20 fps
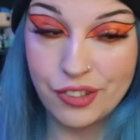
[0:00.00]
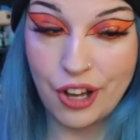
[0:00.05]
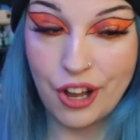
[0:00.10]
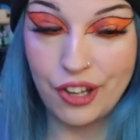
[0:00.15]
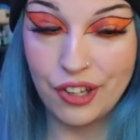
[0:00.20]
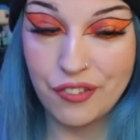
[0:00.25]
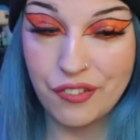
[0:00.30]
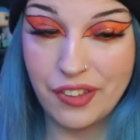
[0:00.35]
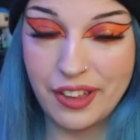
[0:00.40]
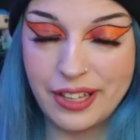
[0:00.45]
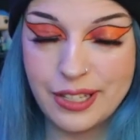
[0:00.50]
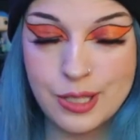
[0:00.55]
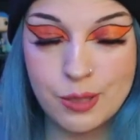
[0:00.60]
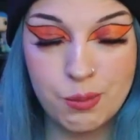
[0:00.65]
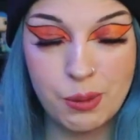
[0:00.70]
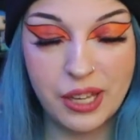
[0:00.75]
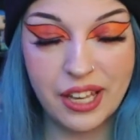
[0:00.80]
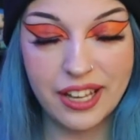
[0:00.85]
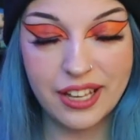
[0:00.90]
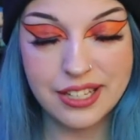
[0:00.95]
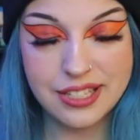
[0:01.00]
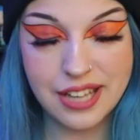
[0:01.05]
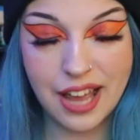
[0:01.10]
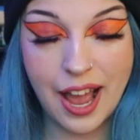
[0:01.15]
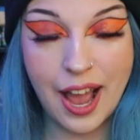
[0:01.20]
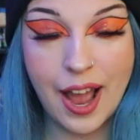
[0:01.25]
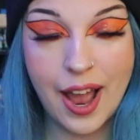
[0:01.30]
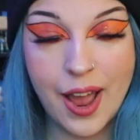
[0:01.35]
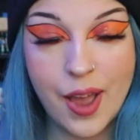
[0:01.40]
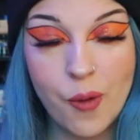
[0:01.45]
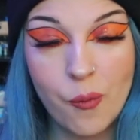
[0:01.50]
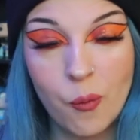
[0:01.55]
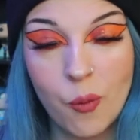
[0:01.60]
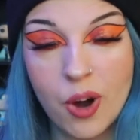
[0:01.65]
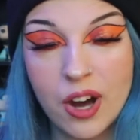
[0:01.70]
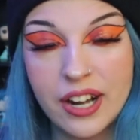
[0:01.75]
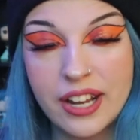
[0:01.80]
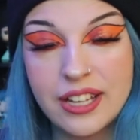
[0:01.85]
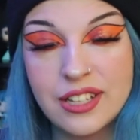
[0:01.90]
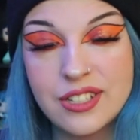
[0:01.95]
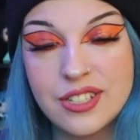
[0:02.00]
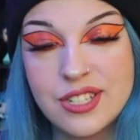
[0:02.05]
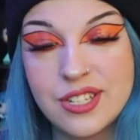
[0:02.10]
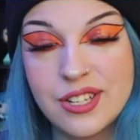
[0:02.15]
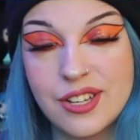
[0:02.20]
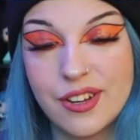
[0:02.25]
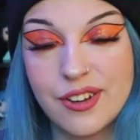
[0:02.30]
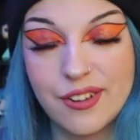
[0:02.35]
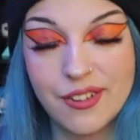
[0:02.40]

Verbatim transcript: all of this because I wanted to,